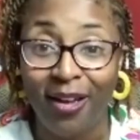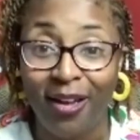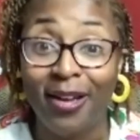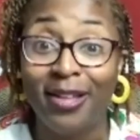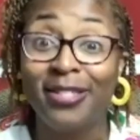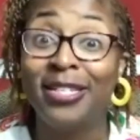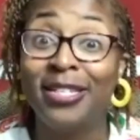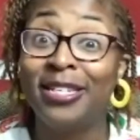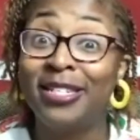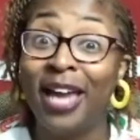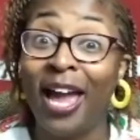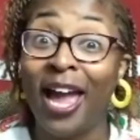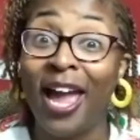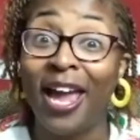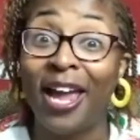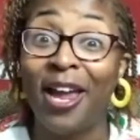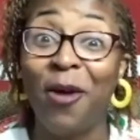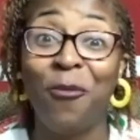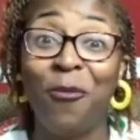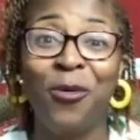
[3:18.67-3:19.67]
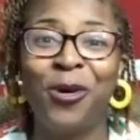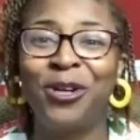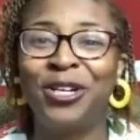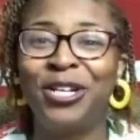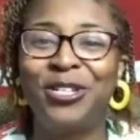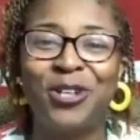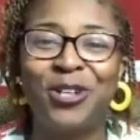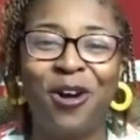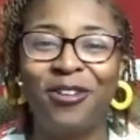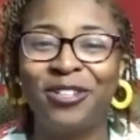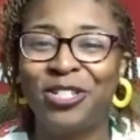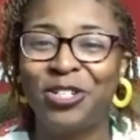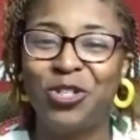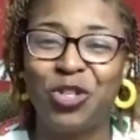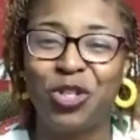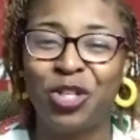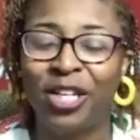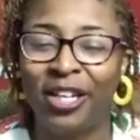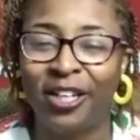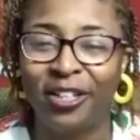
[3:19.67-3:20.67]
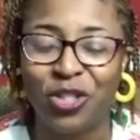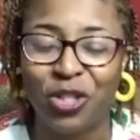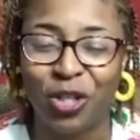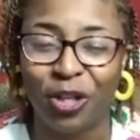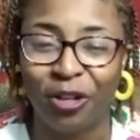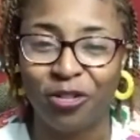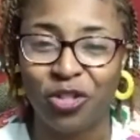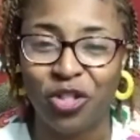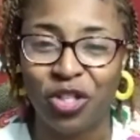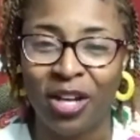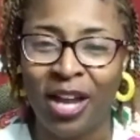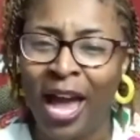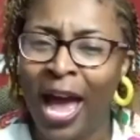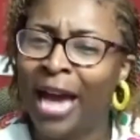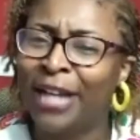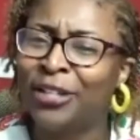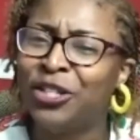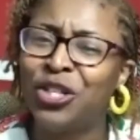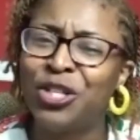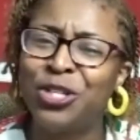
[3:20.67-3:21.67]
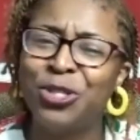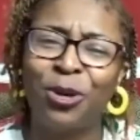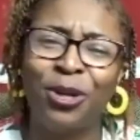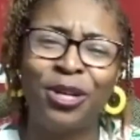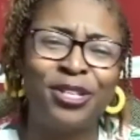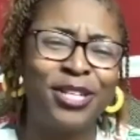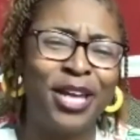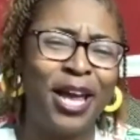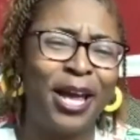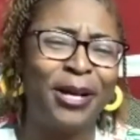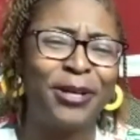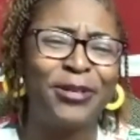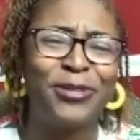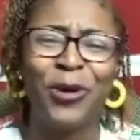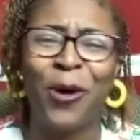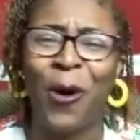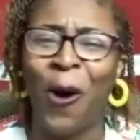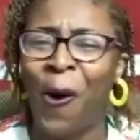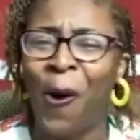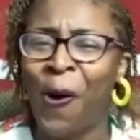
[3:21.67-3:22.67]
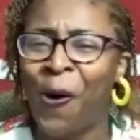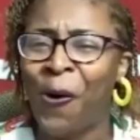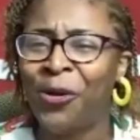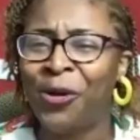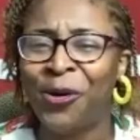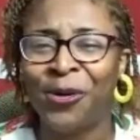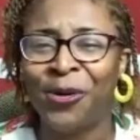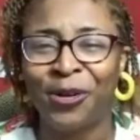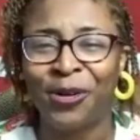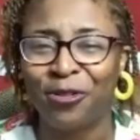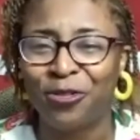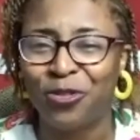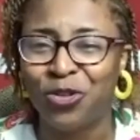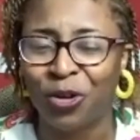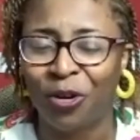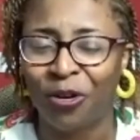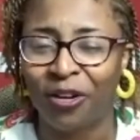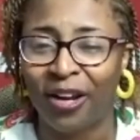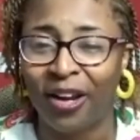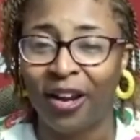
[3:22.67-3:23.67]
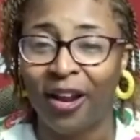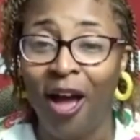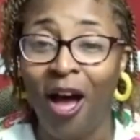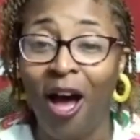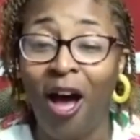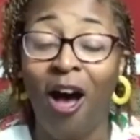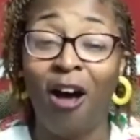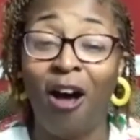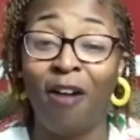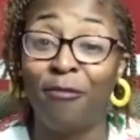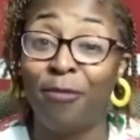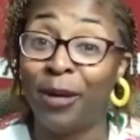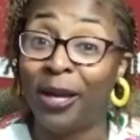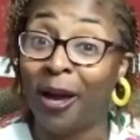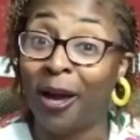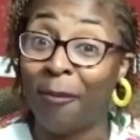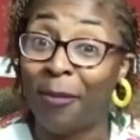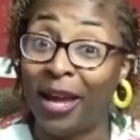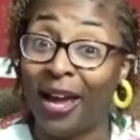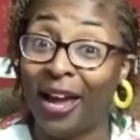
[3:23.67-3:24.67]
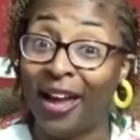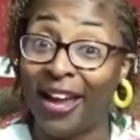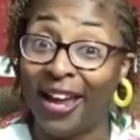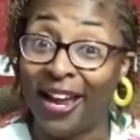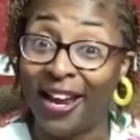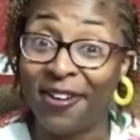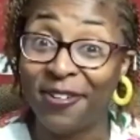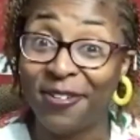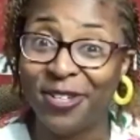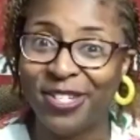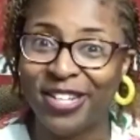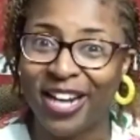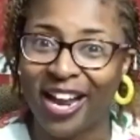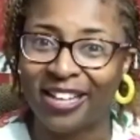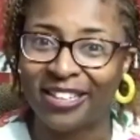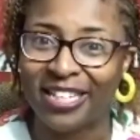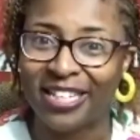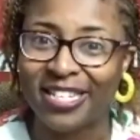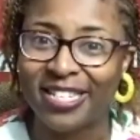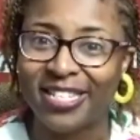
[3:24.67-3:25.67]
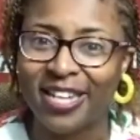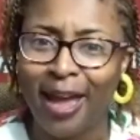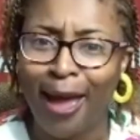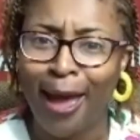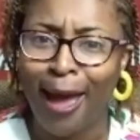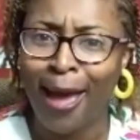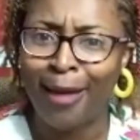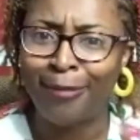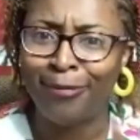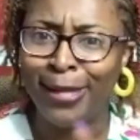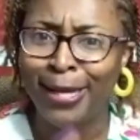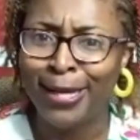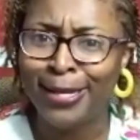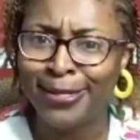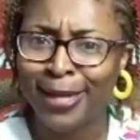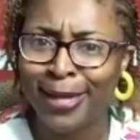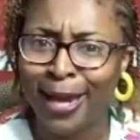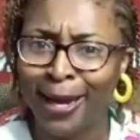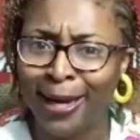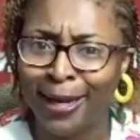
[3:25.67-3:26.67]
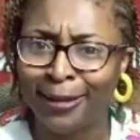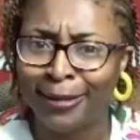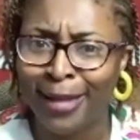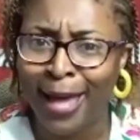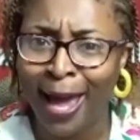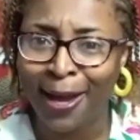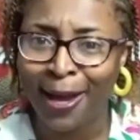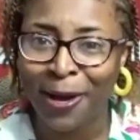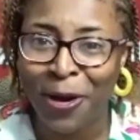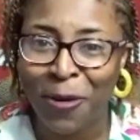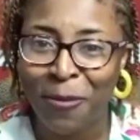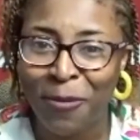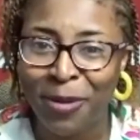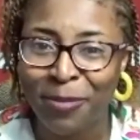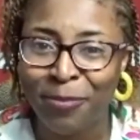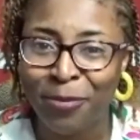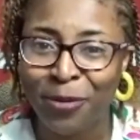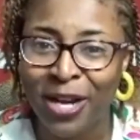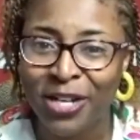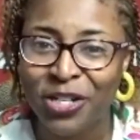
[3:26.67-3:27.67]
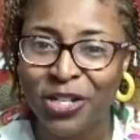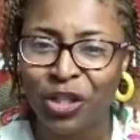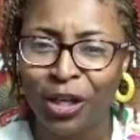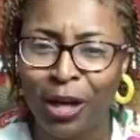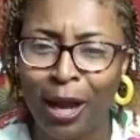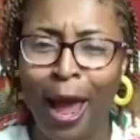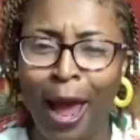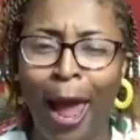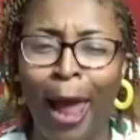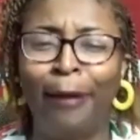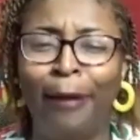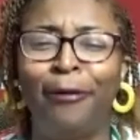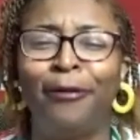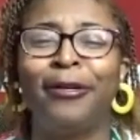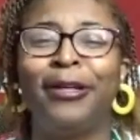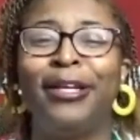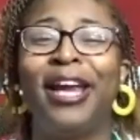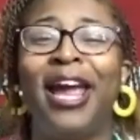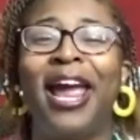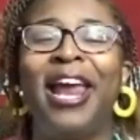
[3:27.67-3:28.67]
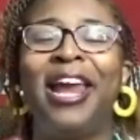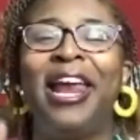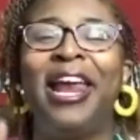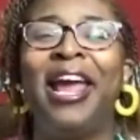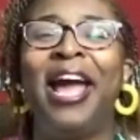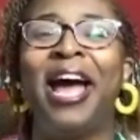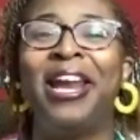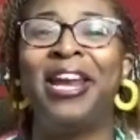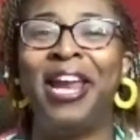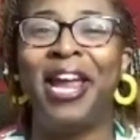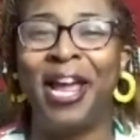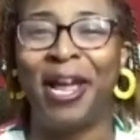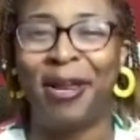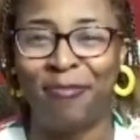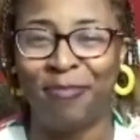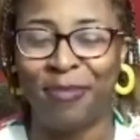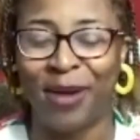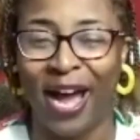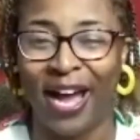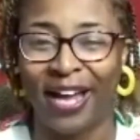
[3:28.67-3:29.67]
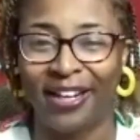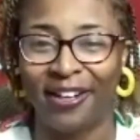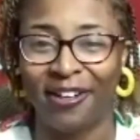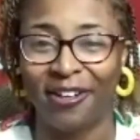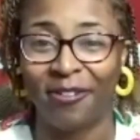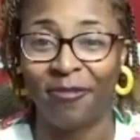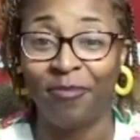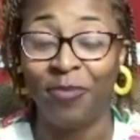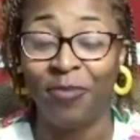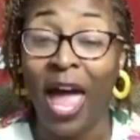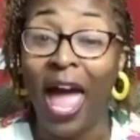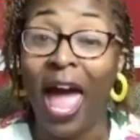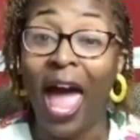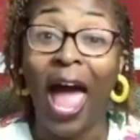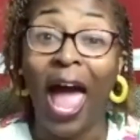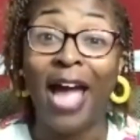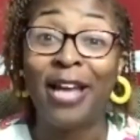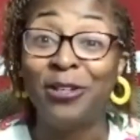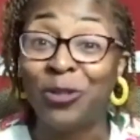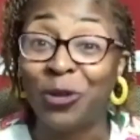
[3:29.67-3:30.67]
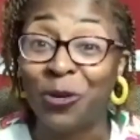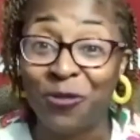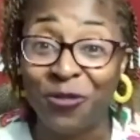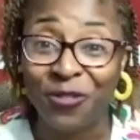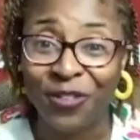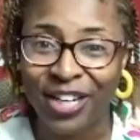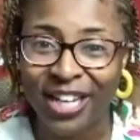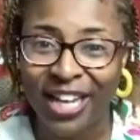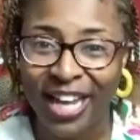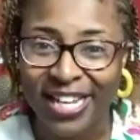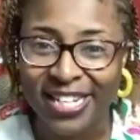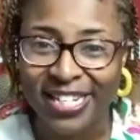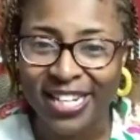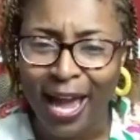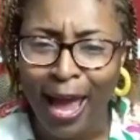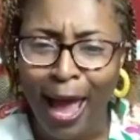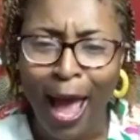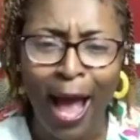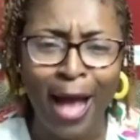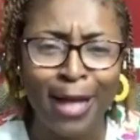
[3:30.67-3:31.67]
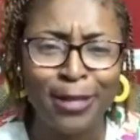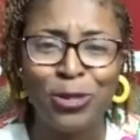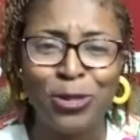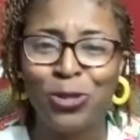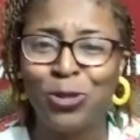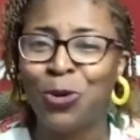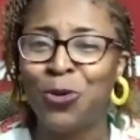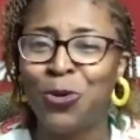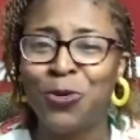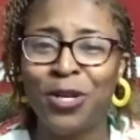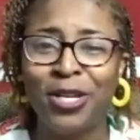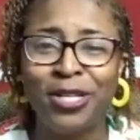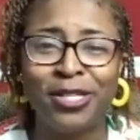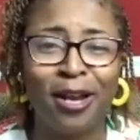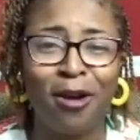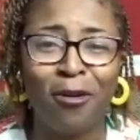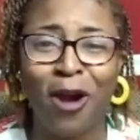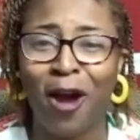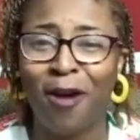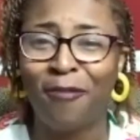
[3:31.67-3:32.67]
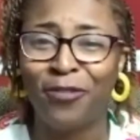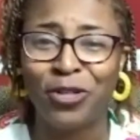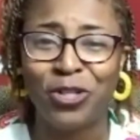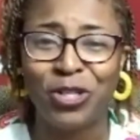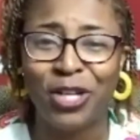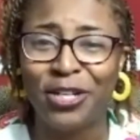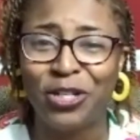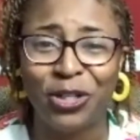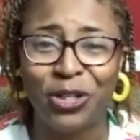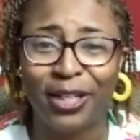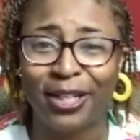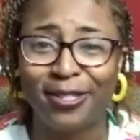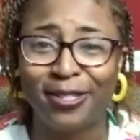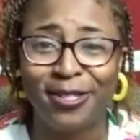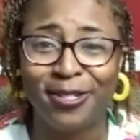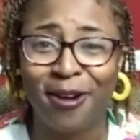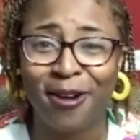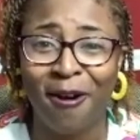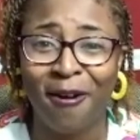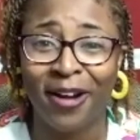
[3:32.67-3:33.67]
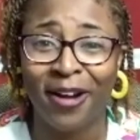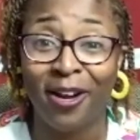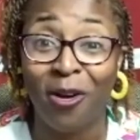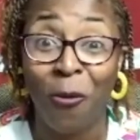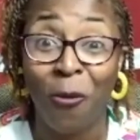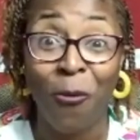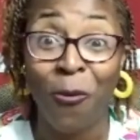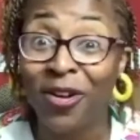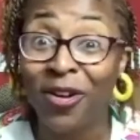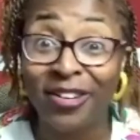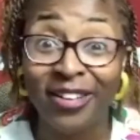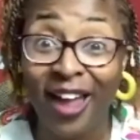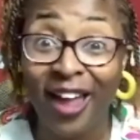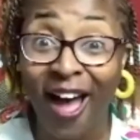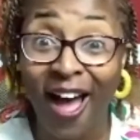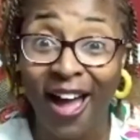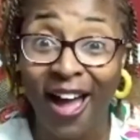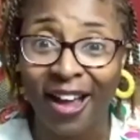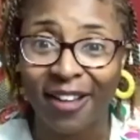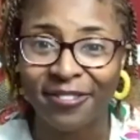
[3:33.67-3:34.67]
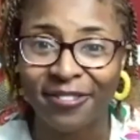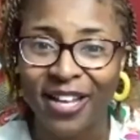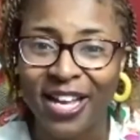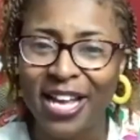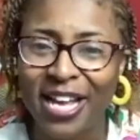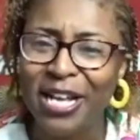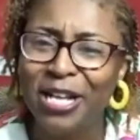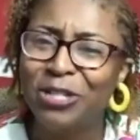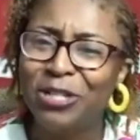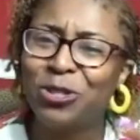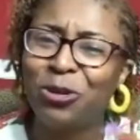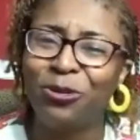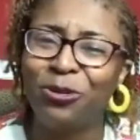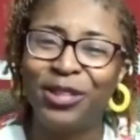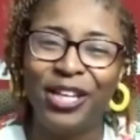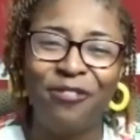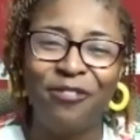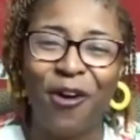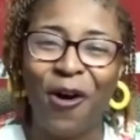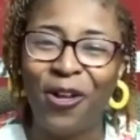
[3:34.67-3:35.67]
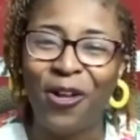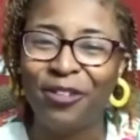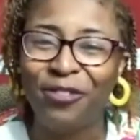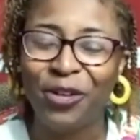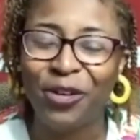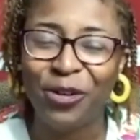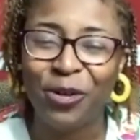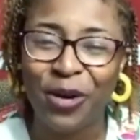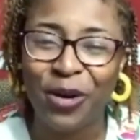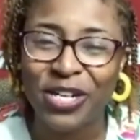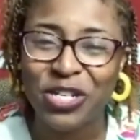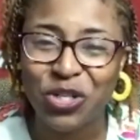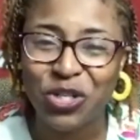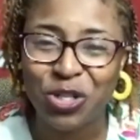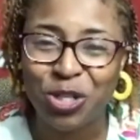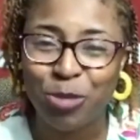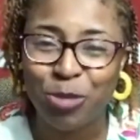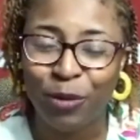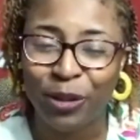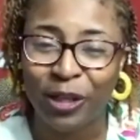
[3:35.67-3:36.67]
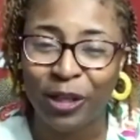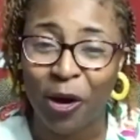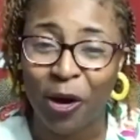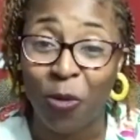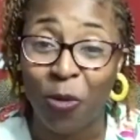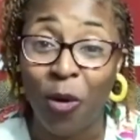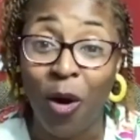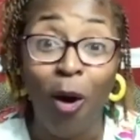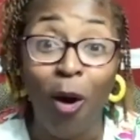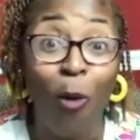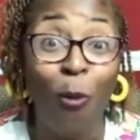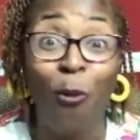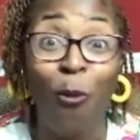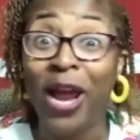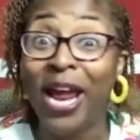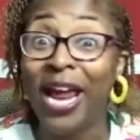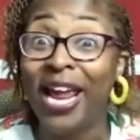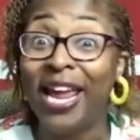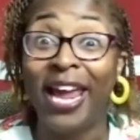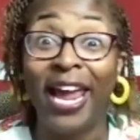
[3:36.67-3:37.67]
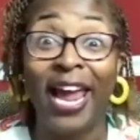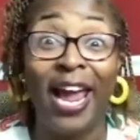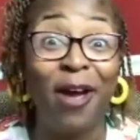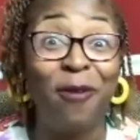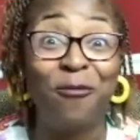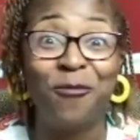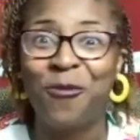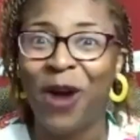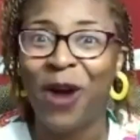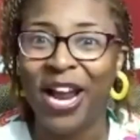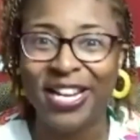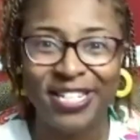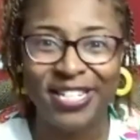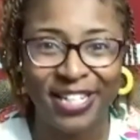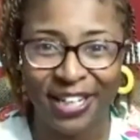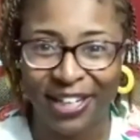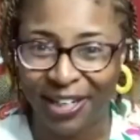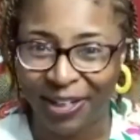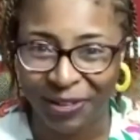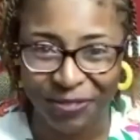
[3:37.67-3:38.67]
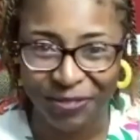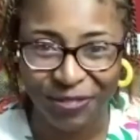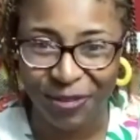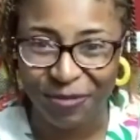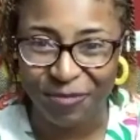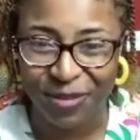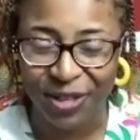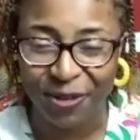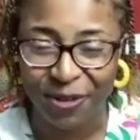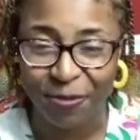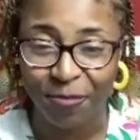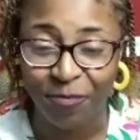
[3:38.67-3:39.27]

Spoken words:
Today, we're going to talk to Genia Church, and she's going to take us all on her journey of becoming a hairstylist and then taking that comb and brush and creating an empire. And don't forget, as soon as our conversation gets started, we're live. So leave all of your questions below. We can't wait to hear from you.